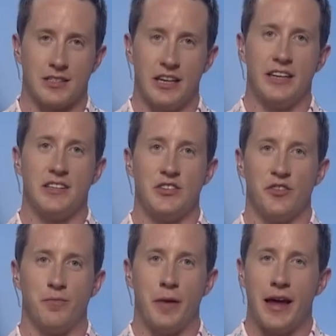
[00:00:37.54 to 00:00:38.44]
days
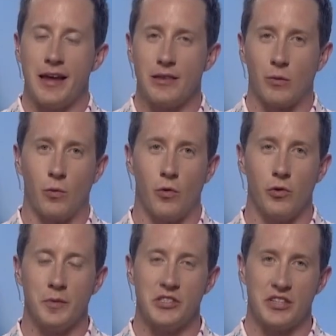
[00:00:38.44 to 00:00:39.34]
of May, the
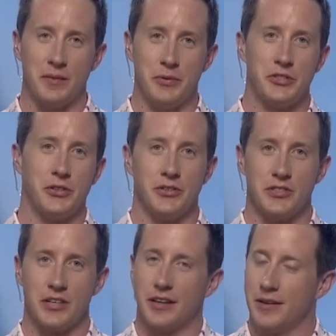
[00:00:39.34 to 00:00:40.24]
warmest temperatures
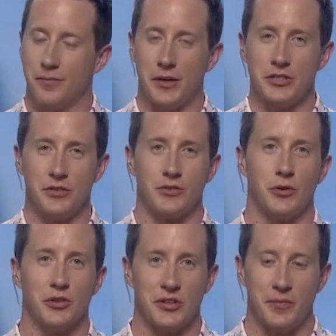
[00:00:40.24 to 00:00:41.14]
in much of
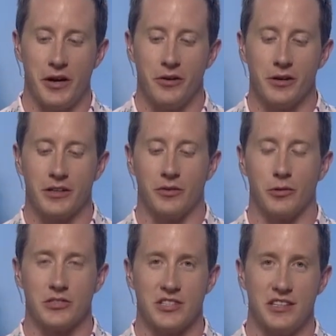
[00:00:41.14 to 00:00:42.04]
North America
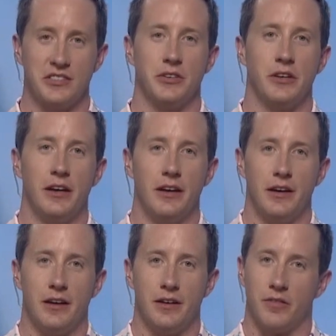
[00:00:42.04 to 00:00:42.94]
were centered
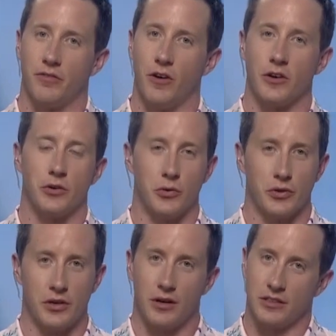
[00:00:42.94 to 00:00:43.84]
far
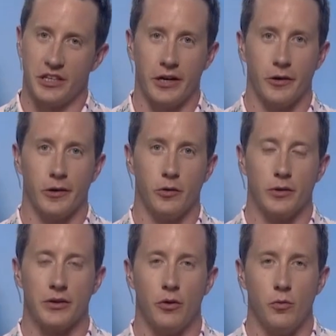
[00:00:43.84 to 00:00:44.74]
northern Ontario.
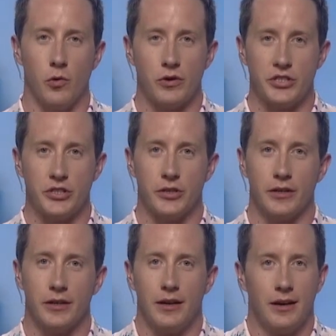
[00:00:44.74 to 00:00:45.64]
With no
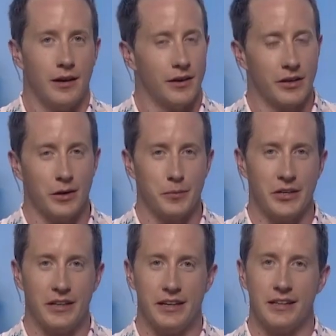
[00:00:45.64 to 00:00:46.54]
moisture
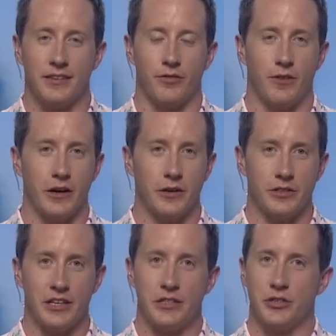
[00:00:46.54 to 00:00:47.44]
accompanying it, the fire
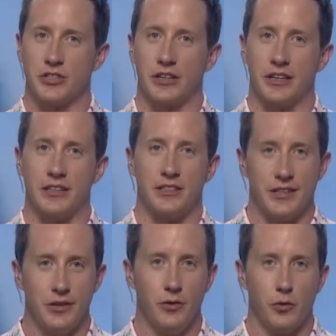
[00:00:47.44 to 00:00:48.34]
danger is going to
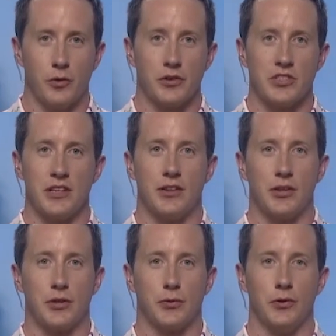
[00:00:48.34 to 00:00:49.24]
continue to worsen
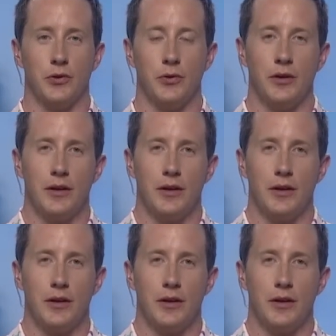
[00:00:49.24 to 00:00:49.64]
through